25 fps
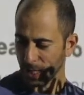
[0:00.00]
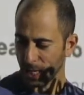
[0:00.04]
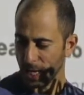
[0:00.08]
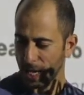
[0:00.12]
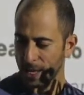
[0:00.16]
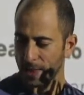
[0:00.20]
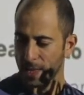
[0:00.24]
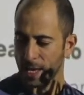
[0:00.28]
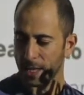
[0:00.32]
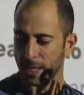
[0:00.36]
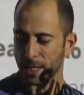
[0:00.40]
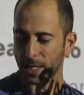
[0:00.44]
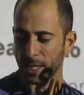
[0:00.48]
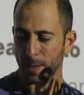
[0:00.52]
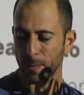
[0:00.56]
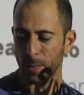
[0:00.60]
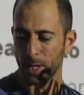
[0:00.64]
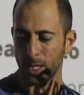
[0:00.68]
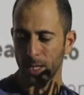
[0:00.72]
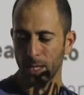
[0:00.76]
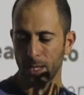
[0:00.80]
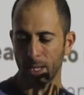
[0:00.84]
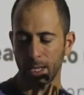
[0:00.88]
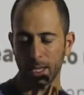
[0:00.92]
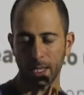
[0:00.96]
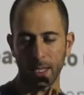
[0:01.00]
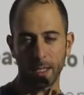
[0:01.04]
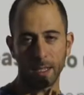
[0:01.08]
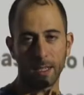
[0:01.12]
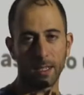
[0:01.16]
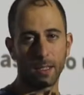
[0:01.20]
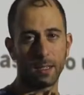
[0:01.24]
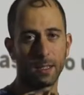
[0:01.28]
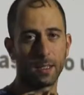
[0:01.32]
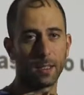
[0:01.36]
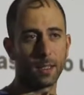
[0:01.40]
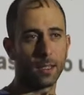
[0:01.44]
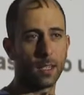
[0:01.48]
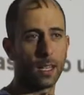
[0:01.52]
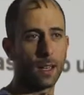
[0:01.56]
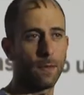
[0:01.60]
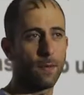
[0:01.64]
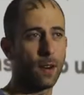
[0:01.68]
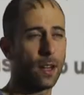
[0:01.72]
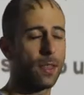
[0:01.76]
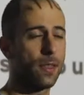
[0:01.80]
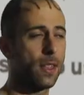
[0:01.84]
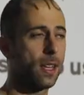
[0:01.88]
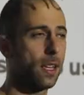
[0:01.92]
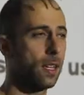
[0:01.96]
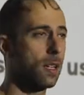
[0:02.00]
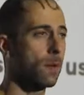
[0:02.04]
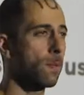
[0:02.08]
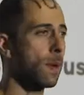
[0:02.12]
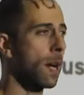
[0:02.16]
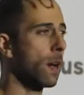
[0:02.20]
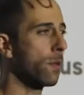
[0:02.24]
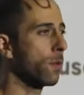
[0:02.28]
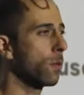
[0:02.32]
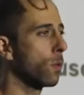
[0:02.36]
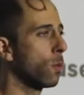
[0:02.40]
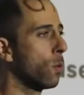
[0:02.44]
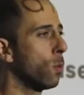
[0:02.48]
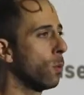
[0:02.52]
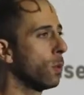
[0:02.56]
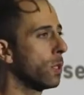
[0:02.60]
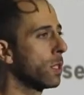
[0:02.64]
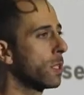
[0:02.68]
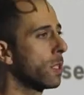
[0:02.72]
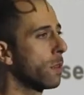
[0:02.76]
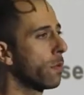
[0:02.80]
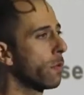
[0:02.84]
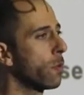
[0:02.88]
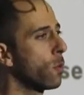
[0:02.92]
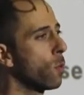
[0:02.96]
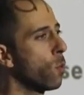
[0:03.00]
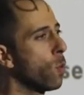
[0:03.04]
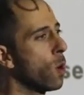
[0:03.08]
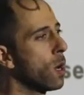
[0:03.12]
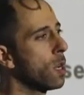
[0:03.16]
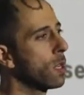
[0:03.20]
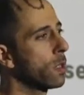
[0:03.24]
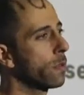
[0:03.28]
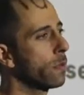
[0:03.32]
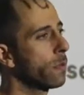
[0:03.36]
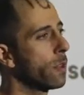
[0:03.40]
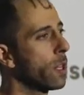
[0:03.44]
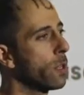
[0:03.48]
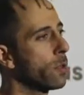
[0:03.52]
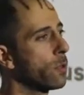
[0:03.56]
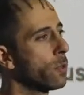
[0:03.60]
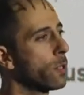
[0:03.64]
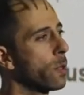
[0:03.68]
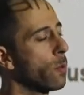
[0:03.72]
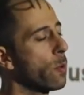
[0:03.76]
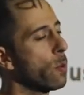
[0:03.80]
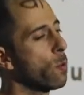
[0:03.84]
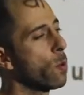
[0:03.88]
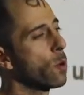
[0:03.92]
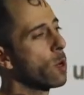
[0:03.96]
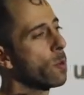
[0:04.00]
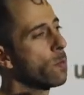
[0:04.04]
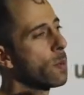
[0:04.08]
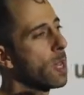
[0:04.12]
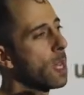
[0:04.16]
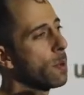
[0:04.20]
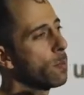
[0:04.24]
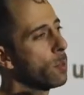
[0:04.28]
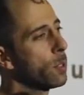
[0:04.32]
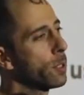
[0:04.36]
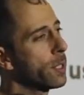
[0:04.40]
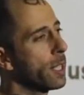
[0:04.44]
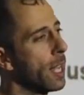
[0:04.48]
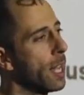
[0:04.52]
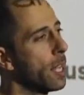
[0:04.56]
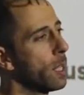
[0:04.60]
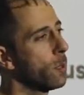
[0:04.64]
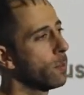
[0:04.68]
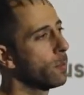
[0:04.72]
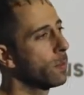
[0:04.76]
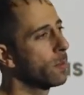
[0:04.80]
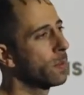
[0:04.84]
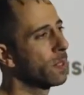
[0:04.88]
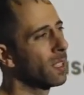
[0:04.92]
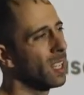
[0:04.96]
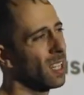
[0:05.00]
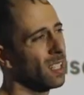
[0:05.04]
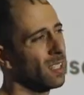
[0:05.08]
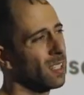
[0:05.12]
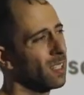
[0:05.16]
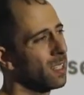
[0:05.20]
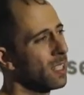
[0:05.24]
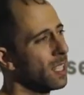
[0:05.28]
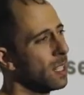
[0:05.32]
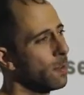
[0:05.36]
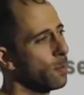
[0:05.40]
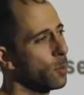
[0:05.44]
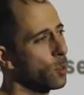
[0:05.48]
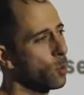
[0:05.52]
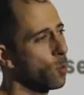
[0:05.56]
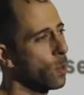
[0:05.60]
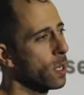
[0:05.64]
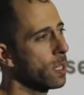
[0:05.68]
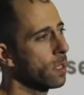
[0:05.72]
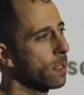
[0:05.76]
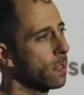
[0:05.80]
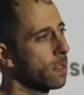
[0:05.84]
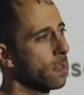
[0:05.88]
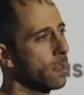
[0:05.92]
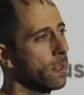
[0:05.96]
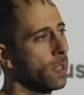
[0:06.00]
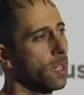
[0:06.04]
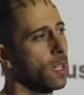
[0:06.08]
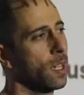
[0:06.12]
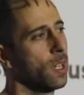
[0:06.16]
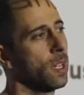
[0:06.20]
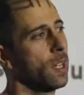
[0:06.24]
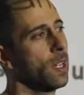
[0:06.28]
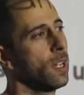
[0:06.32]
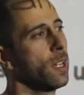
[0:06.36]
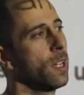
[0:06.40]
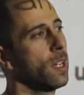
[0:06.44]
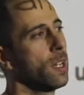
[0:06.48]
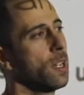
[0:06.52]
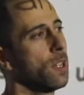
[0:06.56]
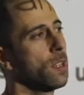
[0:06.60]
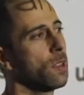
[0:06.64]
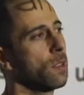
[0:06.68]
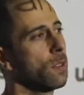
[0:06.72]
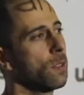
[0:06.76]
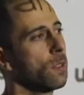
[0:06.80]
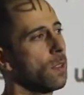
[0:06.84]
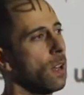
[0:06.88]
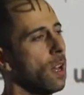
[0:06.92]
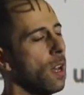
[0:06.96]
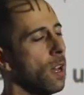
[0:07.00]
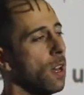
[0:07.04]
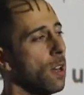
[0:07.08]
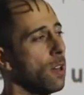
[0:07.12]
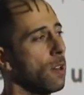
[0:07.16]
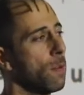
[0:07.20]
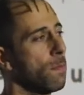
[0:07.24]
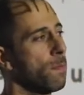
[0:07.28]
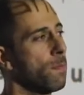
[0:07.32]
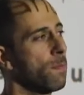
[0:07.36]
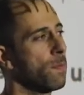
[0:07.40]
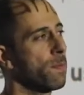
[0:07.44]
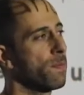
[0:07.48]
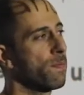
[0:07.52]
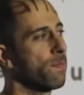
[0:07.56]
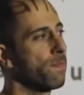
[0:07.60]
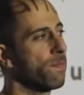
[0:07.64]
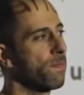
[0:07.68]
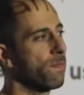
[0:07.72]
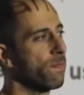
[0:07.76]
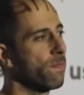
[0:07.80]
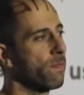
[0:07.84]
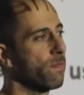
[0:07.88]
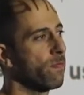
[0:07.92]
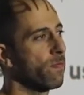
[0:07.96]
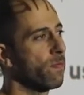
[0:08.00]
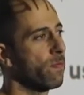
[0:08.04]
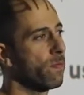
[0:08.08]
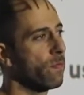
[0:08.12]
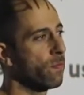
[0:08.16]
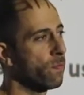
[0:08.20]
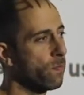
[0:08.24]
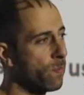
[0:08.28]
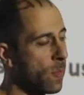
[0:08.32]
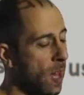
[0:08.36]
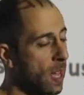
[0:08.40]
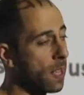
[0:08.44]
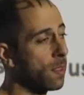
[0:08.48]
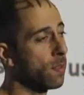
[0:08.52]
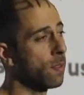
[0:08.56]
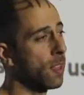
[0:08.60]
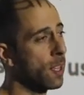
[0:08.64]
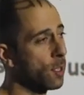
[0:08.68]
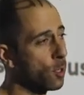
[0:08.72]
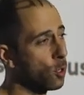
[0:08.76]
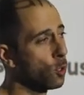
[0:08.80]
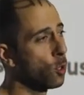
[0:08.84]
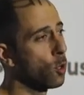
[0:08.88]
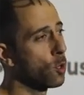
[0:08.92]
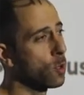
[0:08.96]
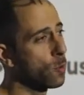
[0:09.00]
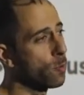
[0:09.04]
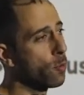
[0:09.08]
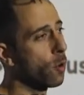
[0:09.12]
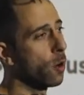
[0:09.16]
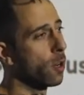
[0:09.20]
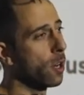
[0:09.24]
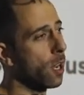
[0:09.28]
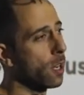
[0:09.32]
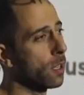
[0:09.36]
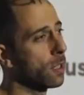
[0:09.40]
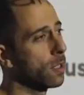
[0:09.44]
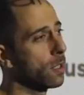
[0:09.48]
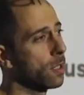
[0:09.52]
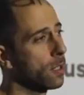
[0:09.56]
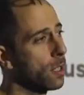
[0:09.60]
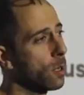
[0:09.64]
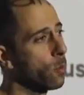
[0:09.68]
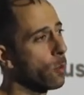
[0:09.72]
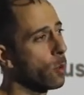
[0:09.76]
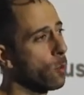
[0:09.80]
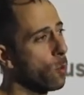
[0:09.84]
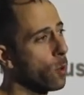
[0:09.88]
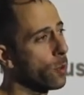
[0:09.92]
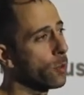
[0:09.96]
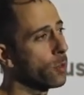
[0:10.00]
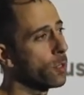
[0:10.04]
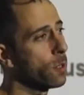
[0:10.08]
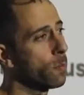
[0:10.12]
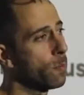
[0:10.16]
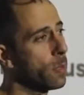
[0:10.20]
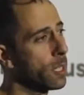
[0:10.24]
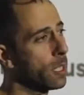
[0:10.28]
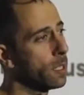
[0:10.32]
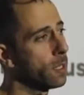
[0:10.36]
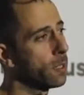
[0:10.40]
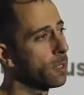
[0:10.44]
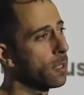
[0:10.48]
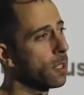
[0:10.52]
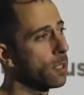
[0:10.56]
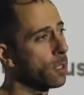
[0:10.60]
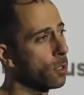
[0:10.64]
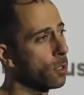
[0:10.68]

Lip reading: And then similarly, if I think about all the different workflows that we want to be able to help data teams with, there's a lot of products that we want to build. There's